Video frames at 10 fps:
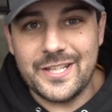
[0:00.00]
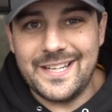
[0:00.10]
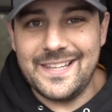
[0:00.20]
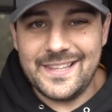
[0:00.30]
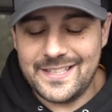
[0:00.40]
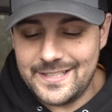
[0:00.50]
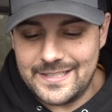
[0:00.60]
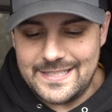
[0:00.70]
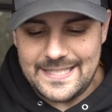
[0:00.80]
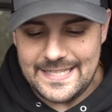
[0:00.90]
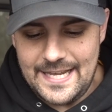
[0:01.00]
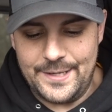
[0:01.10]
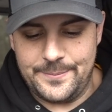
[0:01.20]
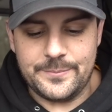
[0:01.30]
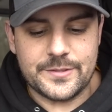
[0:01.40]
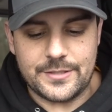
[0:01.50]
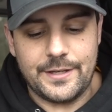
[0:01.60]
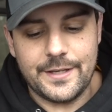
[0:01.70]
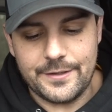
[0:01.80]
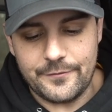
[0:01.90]
question in the DMs
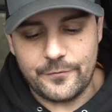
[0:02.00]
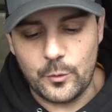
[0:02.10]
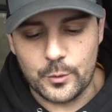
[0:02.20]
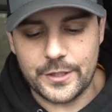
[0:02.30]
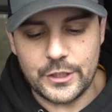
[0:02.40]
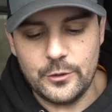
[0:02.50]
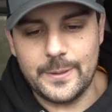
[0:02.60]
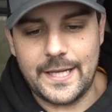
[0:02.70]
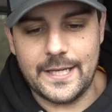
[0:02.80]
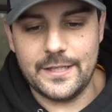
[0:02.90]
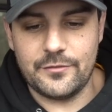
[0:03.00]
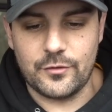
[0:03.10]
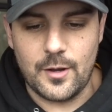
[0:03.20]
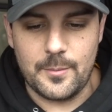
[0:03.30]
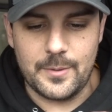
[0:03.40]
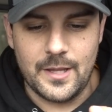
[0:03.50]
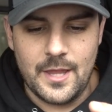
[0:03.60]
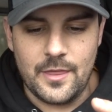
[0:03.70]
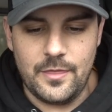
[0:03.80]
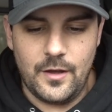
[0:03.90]
for the Q&A from
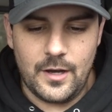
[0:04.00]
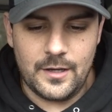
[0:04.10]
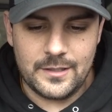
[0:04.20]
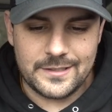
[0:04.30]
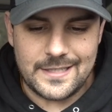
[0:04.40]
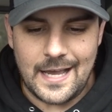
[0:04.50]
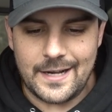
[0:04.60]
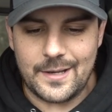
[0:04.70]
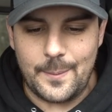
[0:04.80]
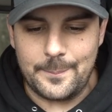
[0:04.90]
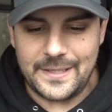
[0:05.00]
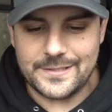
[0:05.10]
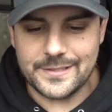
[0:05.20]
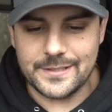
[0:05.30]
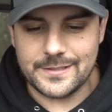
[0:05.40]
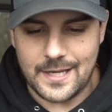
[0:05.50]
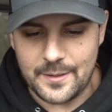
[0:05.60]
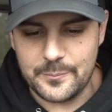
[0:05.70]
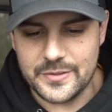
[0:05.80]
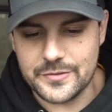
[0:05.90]

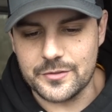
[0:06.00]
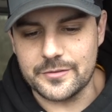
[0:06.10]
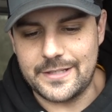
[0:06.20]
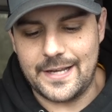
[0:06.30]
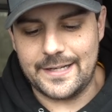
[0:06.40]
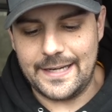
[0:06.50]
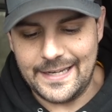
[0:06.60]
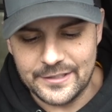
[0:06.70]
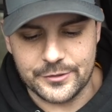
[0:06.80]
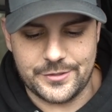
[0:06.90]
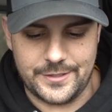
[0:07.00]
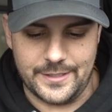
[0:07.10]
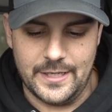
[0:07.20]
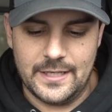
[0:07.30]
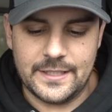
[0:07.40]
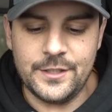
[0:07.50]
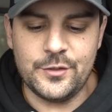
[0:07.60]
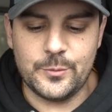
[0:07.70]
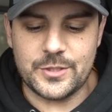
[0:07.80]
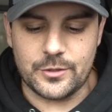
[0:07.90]
the.amazing.mr.anderson. Can you
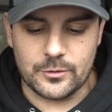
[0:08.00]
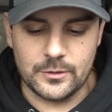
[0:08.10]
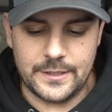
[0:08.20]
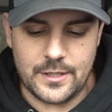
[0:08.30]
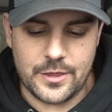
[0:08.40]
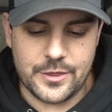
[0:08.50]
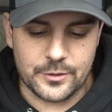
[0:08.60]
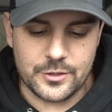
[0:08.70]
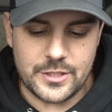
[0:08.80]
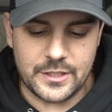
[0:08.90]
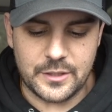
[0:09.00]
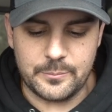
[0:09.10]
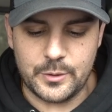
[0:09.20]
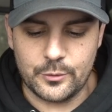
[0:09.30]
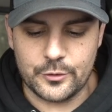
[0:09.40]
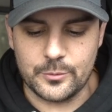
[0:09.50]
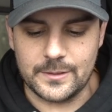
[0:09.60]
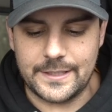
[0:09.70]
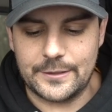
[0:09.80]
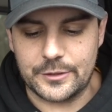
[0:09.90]
switch an early third-gen computer to a
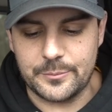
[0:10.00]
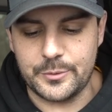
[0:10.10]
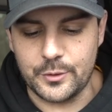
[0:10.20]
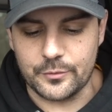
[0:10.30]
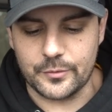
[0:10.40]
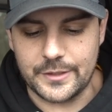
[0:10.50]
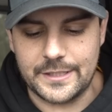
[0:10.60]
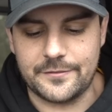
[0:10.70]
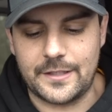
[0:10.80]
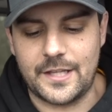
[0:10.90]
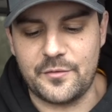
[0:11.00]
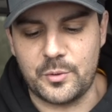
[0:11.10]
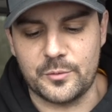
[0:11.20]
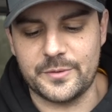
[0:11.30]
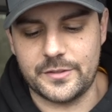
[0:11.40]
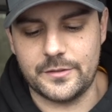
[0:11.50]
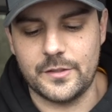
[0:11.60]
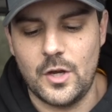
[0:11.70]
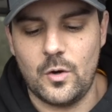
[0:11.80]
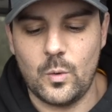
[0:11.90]
later computer for EFI Live
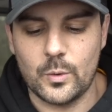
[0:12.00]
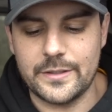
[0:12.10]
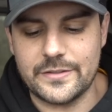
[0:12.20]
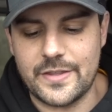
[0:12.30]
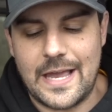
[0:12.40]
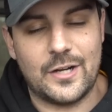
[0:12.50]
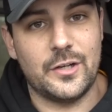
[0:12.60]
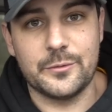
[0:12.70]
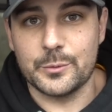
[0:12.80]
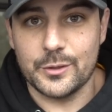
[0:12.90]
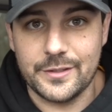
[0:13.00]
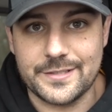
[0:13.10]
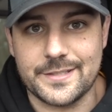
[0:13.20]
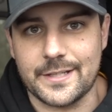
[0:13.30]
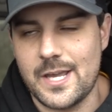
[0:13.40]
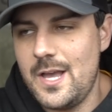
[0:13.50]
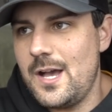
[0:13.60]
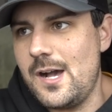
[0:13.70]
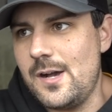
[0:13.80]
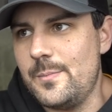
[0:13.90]
purposes, or is that unrealistic?
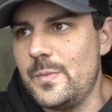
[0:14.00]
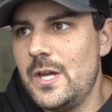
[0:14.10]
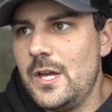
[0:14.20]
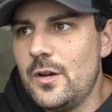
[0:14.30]
Um,